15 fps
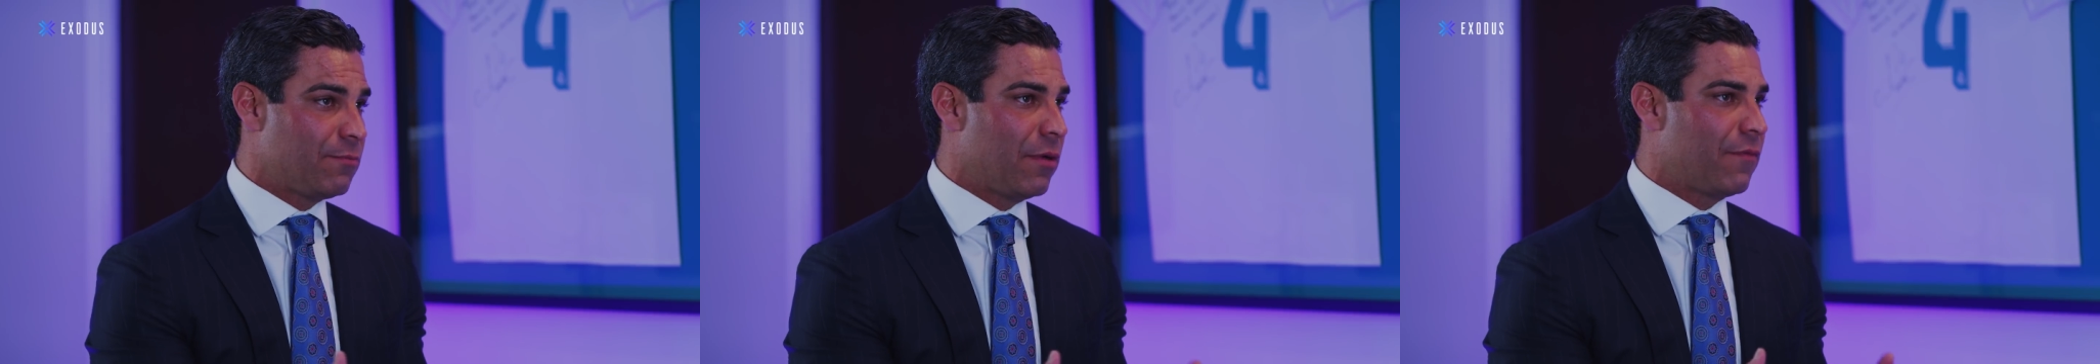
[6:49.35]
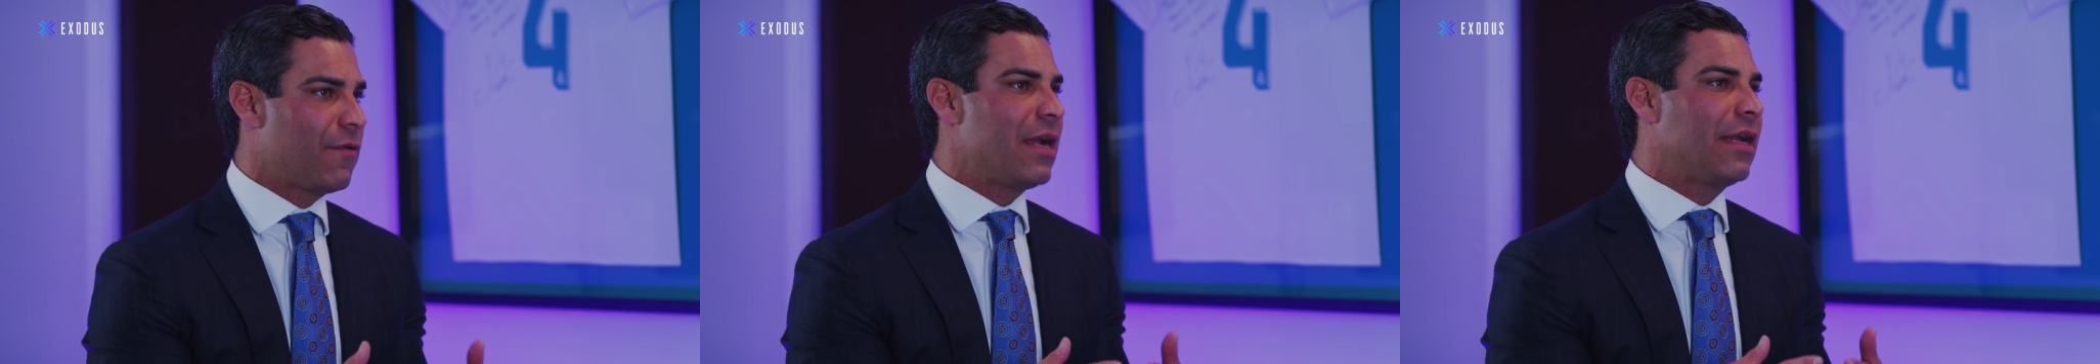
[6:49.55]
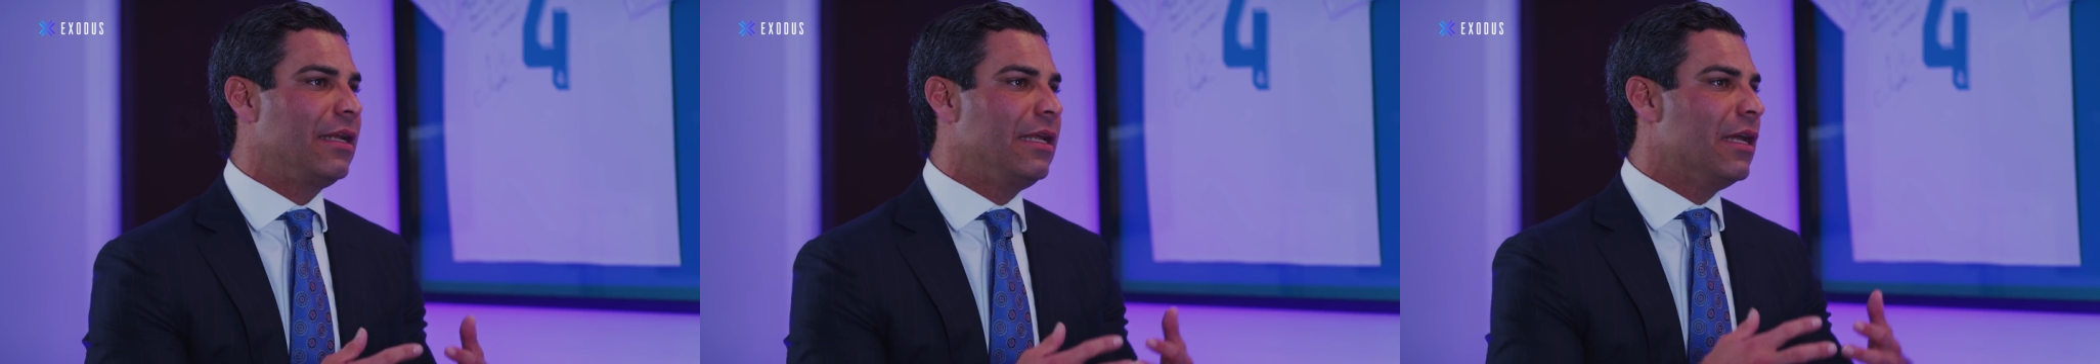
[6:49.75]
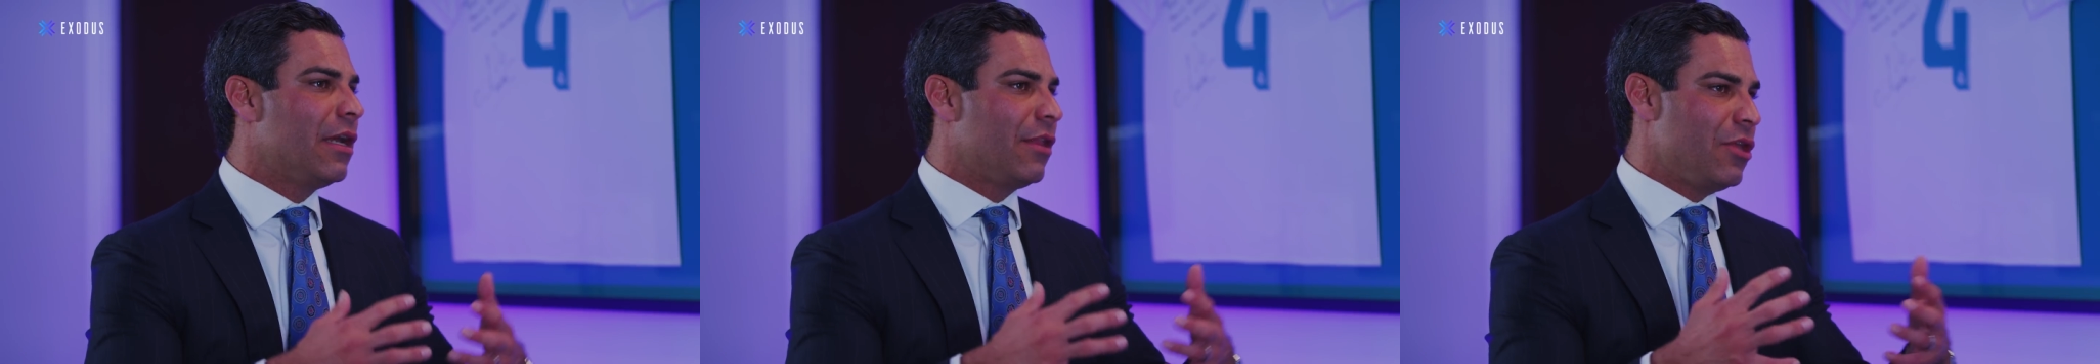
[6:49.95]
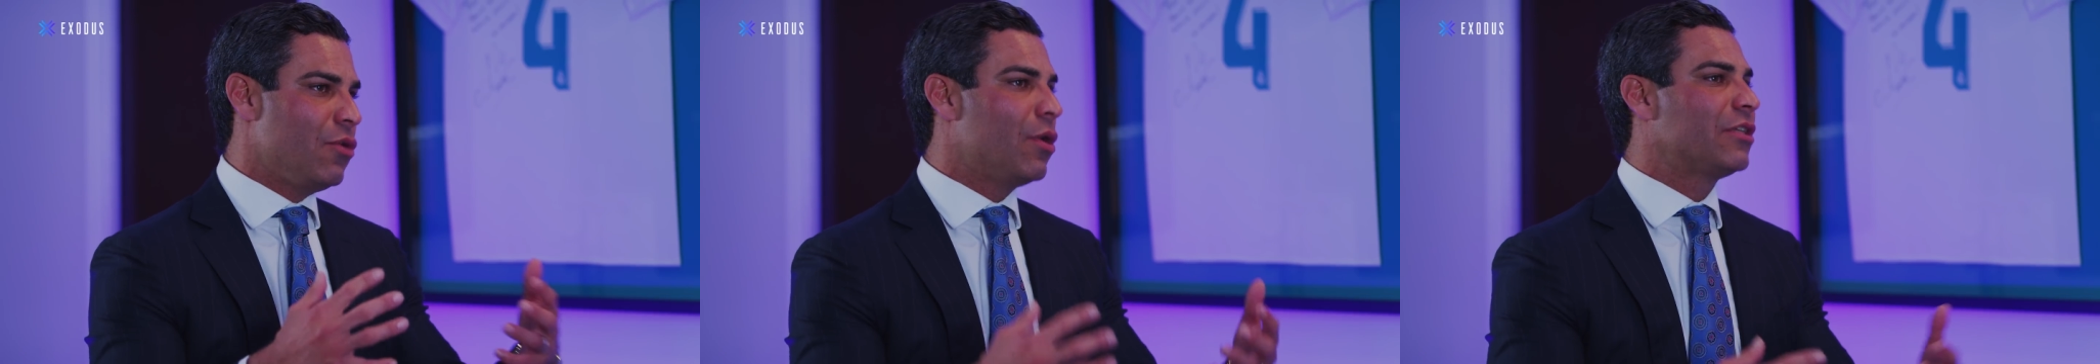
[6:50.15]
but frankly,
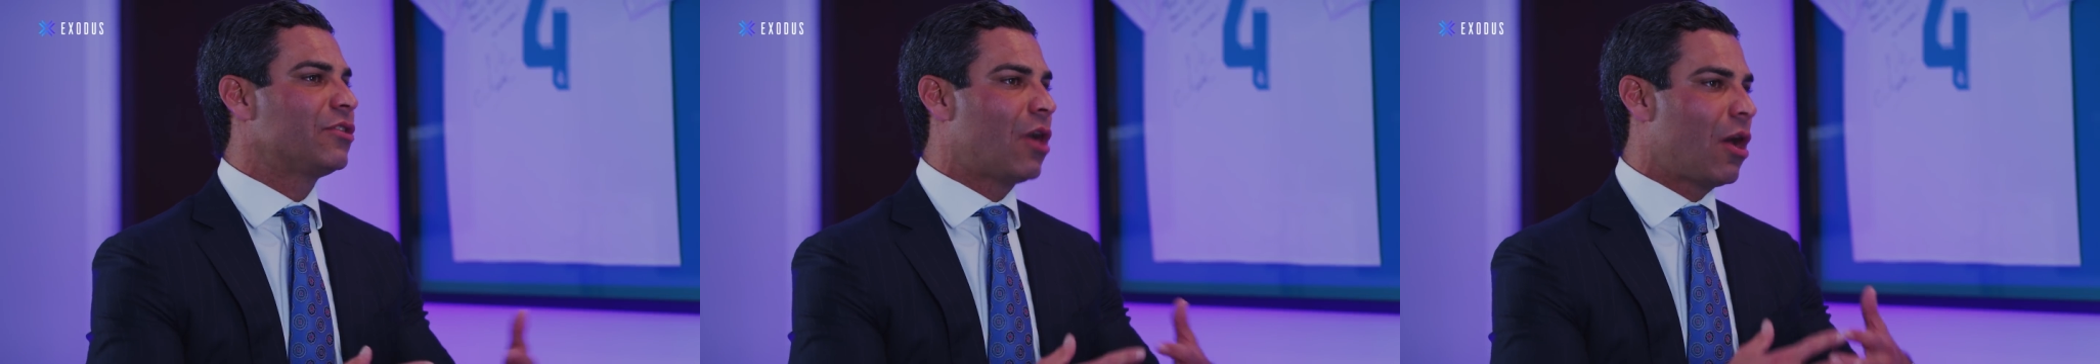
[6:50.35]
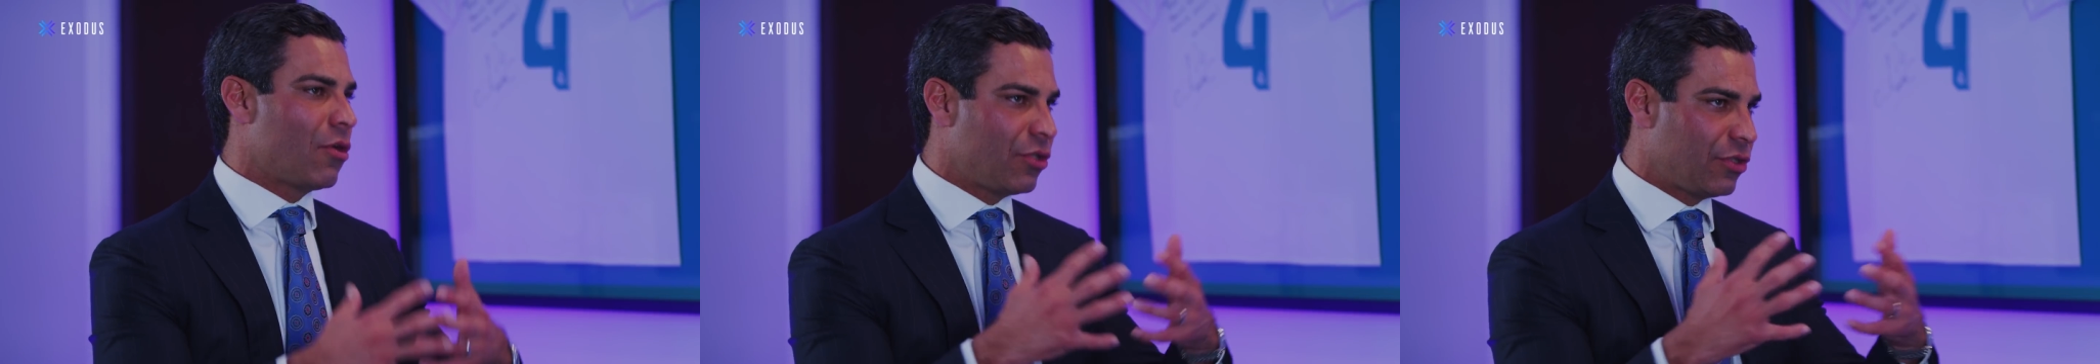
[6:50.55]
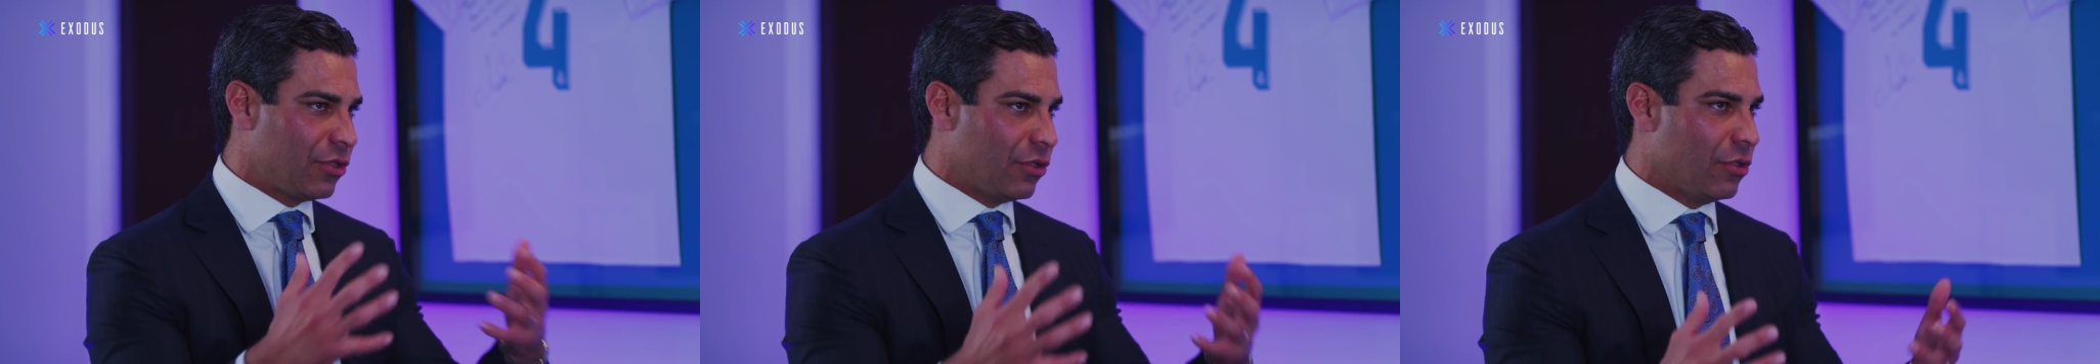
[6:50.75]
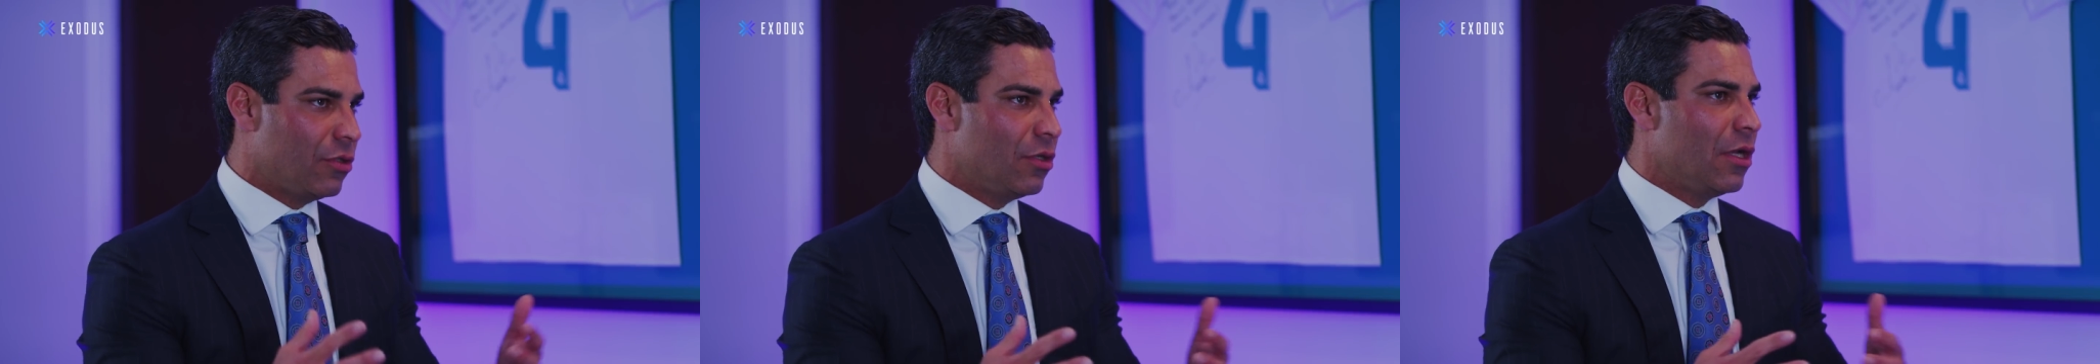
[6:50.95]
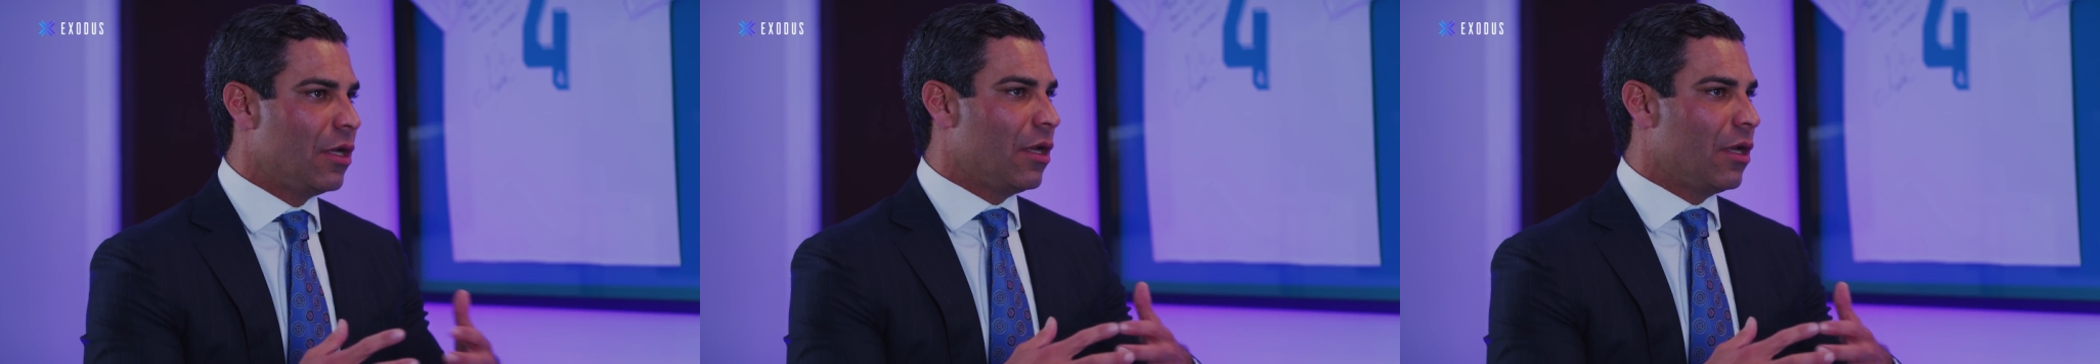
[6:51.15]
the U S dollar is still,